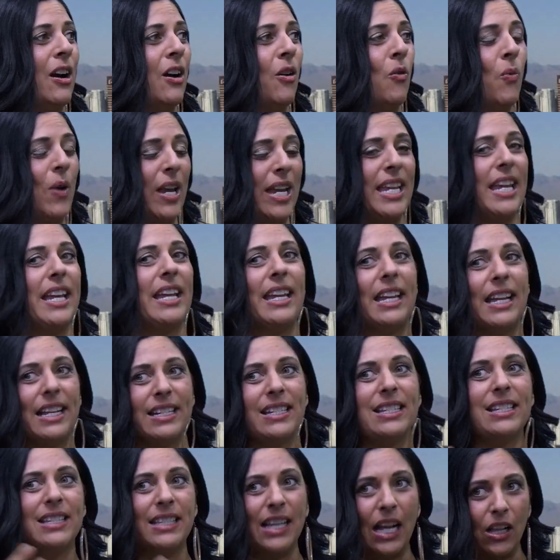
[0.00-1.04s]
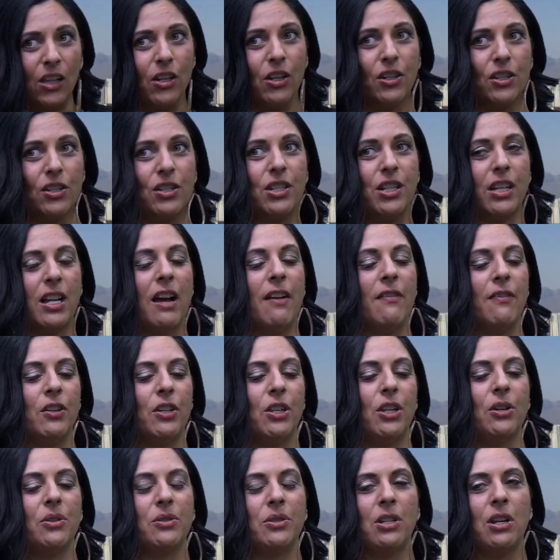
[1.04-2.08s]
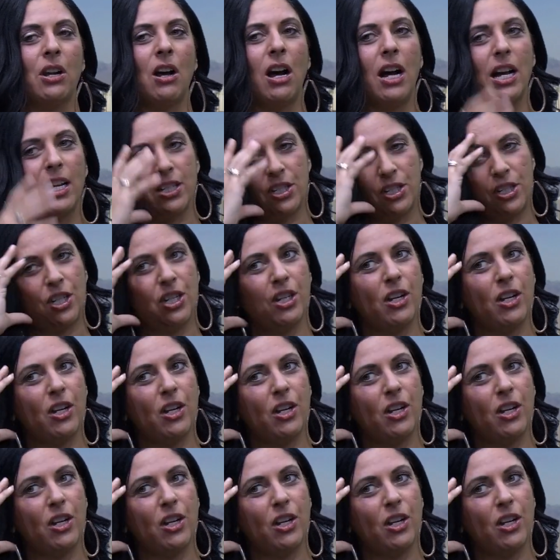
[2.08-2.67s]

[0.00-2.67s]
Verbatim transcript: we can get sellers to cover those costs.